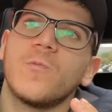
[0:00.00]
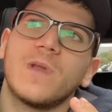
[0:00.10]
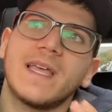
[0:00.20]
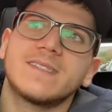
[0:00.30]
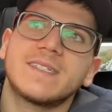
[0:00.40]

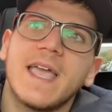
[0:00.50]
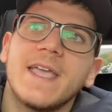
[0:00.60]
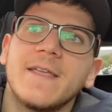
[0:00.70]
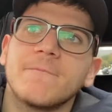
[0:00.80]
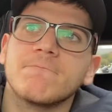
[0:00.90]
let's
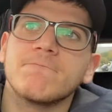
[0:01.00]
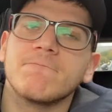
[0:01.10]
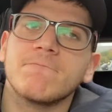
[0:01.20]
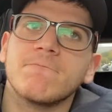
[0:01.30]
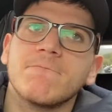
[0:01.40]
say
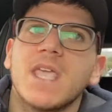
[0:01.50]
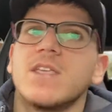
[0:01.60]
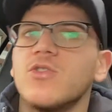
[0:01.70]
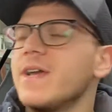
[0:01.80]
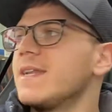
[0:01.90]

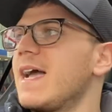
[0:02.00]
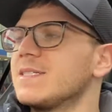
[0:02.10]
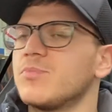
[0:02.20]
you're in nice